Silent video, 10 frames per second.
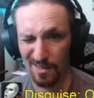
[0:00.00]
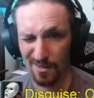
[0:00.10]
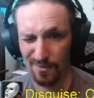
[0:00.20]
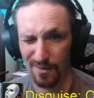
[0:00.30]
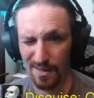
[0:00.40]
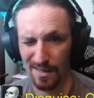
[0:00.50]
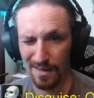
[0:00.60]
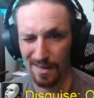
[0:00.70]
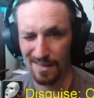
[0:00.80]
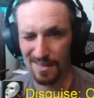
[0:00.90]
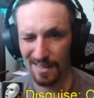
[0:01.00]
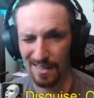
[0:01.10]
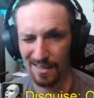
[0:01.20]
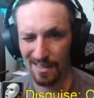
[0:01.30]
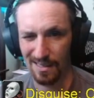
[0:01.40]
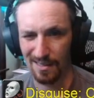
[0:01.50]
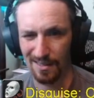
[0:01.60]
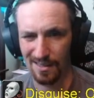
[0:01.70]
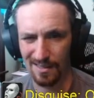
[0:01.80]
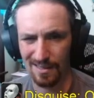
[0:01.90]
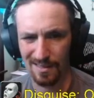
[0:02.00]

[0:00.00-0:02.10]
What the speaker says: find a nice light color.